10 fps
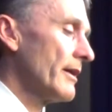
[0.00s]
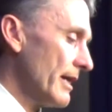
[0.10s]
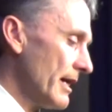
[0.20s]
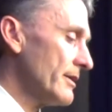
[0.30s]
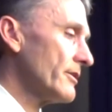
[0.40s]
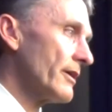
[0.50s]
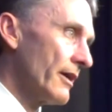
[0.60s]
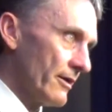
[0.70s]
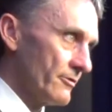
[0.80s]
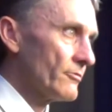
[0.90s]
and you're
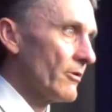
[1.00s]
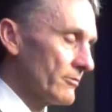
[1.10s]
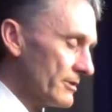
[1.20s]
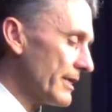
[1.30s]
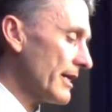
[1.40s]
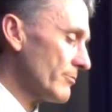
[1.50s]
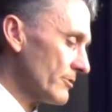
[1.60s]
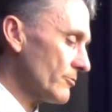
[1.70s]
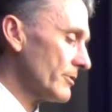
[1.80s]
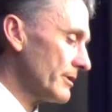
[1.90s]
going to alternate
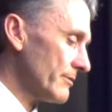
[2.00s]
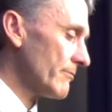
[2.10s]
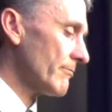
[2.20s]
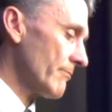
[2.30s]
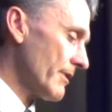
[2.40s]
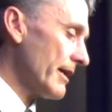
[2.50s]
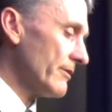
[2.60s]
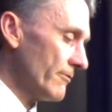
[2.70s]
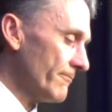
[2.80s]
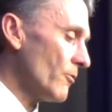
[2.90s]
between that
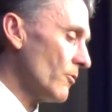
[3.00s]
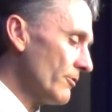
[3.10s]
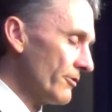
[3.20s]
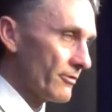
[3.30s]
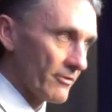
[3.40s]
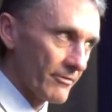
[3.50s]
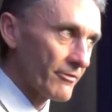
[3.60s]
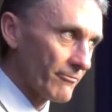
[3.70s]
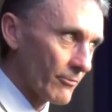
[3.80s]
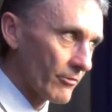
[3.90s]
and the
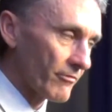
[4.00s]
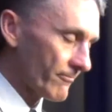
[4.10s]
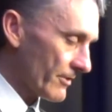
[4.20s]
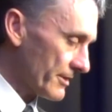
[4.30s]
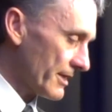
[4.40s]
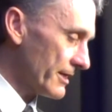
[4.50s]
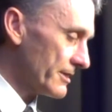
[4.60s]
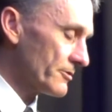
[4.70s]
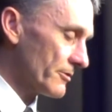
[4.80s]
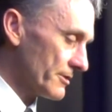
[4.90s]
4th fret that
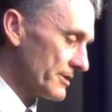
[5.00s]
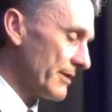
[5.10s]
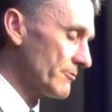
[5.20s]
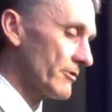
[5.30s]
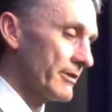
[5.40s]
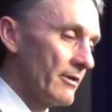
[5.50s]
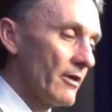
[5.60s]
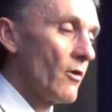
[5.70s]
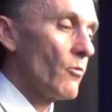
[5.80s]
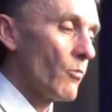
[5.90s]
is, on the same string.
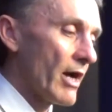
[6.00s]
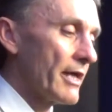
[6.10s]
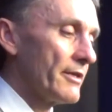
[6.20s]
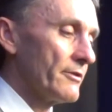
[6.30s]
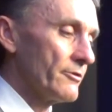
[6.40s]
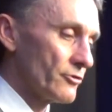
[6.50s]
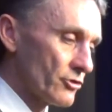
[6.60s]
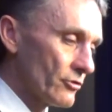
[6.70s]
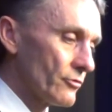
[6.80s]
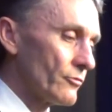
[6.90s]
1,
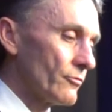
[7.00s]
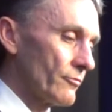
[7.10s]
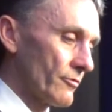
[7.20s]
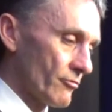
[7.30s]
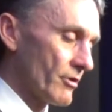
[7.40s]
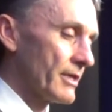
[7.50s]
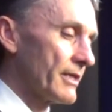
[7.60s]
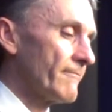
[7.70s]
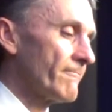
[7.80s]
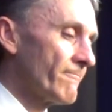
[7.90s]
2, 3,
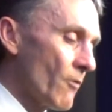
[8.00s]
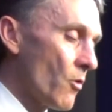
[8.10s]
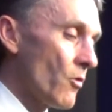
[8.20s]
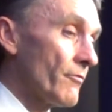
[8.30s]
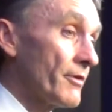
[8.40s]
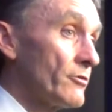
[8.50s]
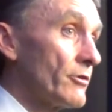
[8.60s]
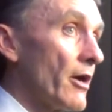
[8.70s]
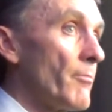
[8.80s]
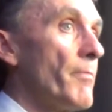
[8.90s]
4. Then you
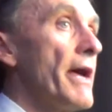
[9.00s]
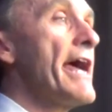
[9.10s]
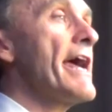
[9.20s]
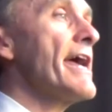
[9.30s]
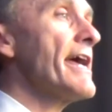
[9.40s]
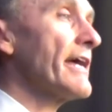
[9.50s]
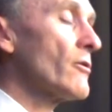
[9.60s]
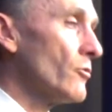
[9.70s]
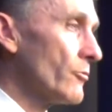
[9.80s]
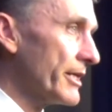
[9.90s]
go back
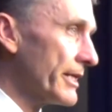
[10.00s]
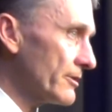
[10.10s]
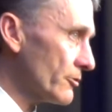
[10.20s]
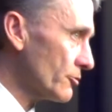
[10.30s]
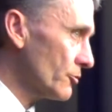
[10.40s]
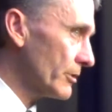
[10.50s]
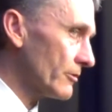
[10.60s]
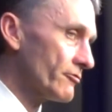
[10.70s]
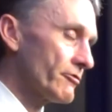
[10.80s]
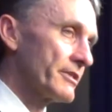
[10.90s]
all the way down to the 2
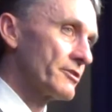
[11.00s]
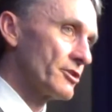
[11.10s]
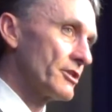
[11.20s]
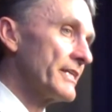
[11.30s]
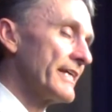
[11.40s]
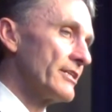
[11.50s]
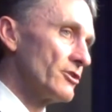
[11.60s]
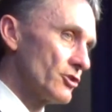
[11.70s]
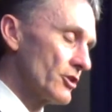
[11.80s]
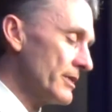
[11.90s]
middle strings, D and
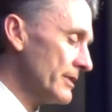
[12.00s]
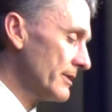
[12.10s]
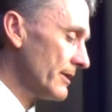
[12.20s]
G,